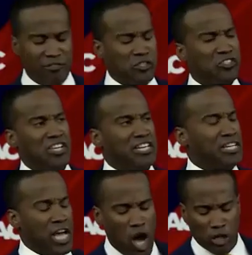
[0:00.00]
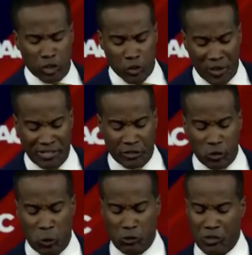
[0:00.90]
send untrained
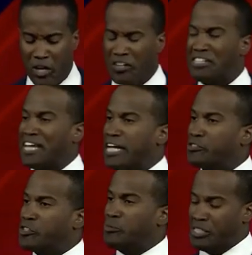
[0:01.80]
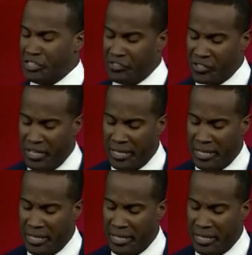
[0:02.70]
soldiers out on dangerous missions,